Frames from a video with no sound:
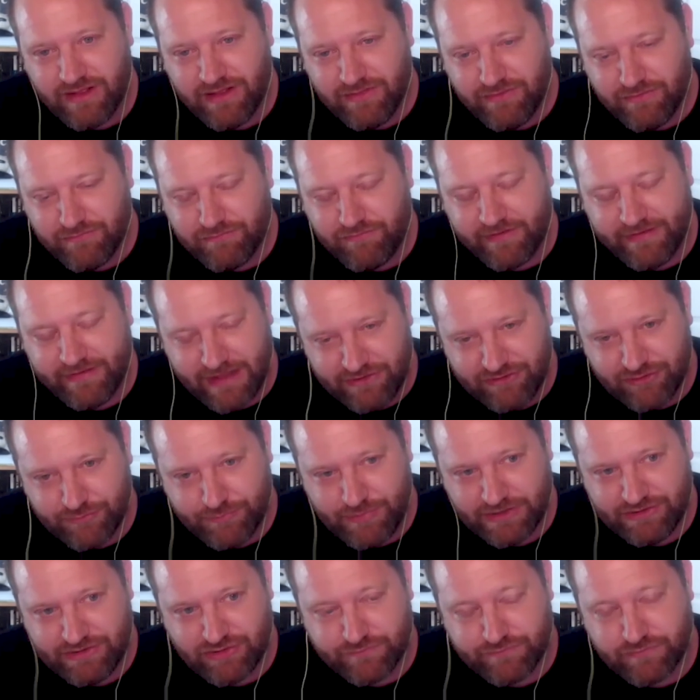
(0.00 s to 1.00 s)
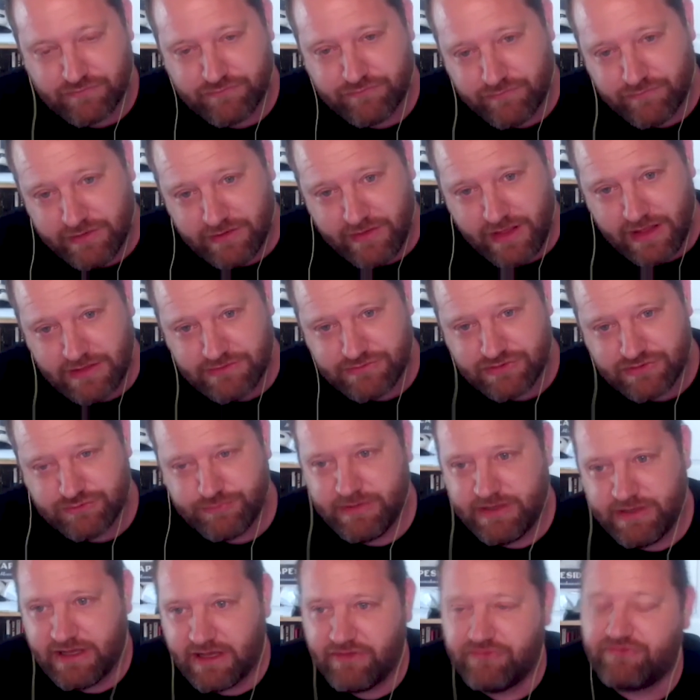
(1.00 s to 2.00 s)
the financial picture for freelancers
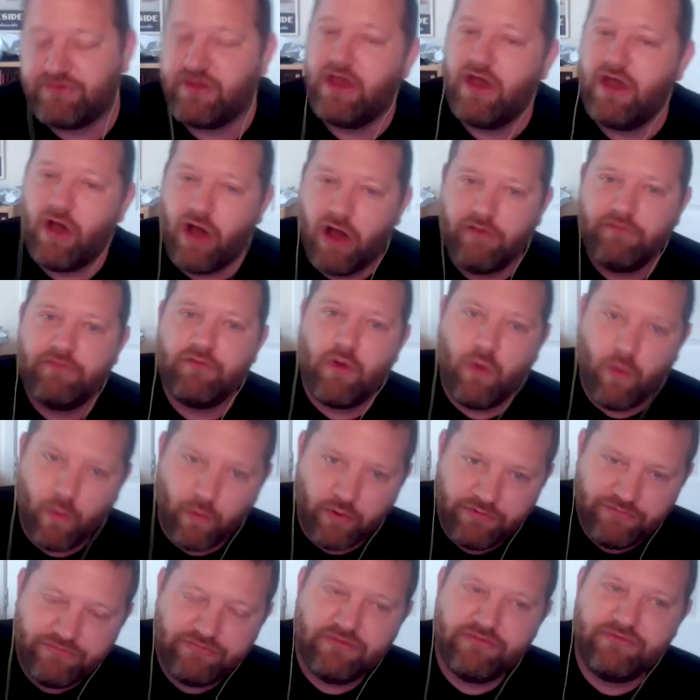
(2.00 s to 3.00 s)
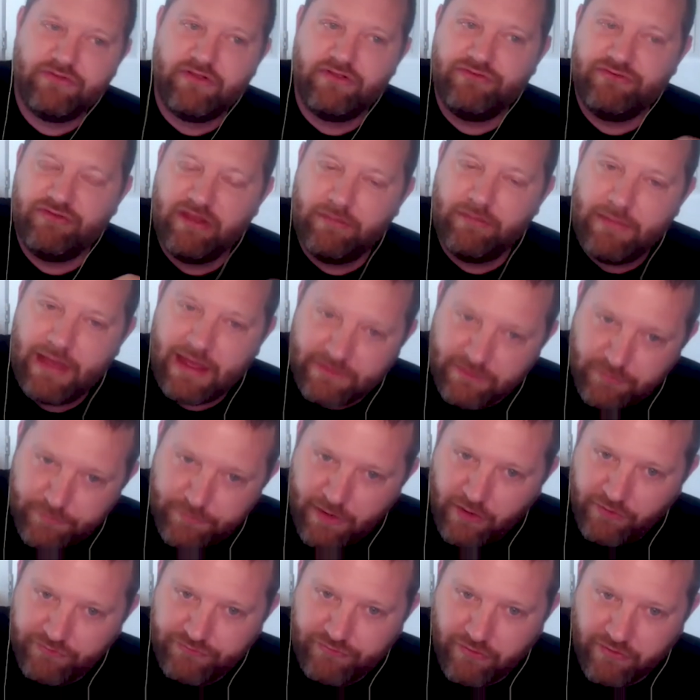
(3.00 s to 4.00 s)
because, of course, since Sam Adler
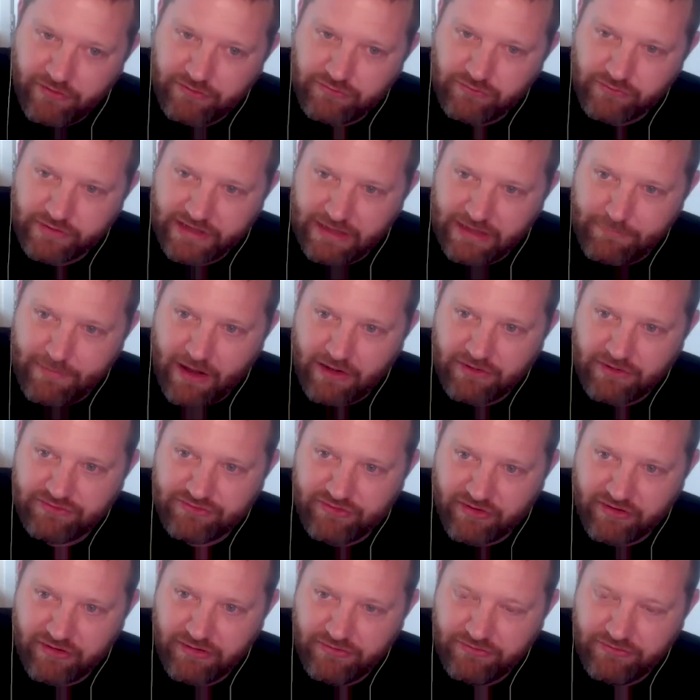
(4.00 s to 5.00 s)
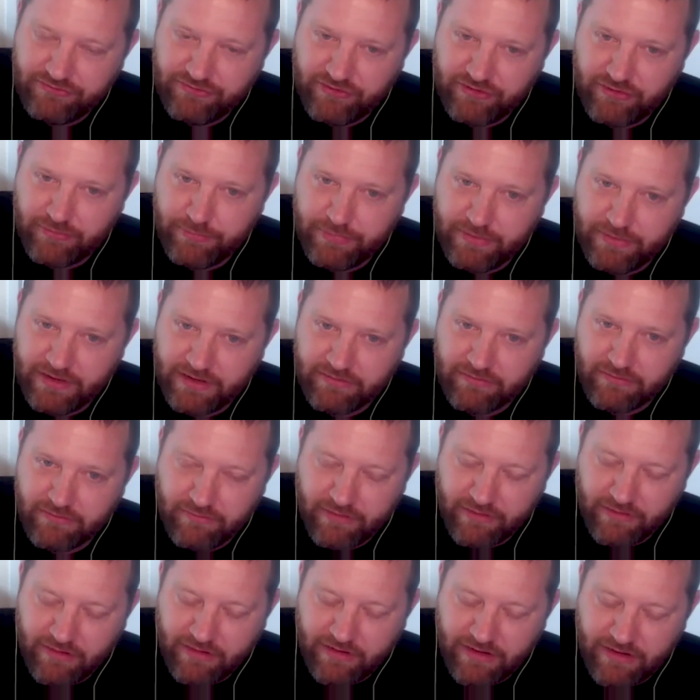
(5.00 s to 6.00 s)
Bell's article came out and started stirred a big
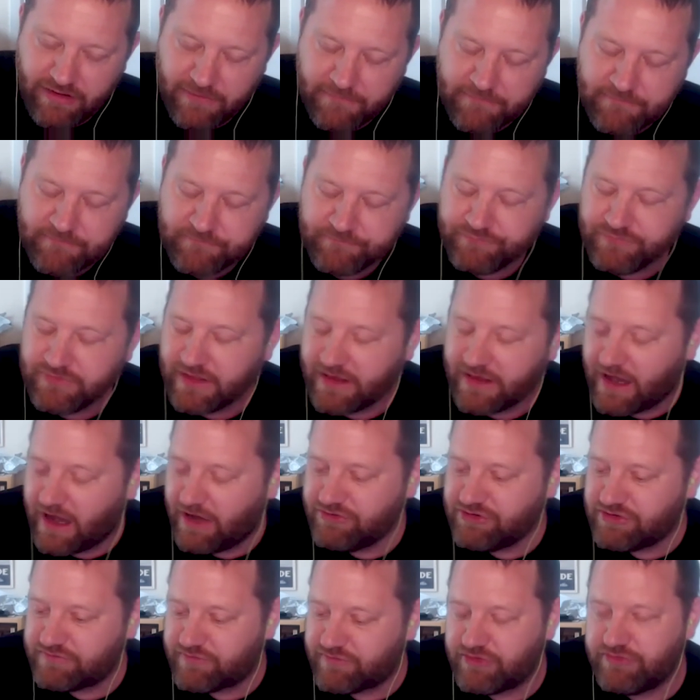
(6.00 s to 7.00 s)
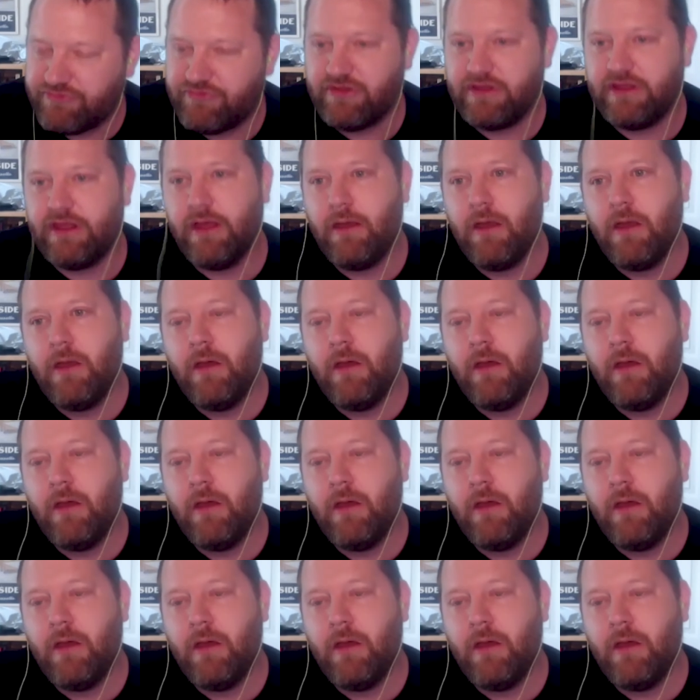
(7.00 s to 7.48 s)
uh, controversy,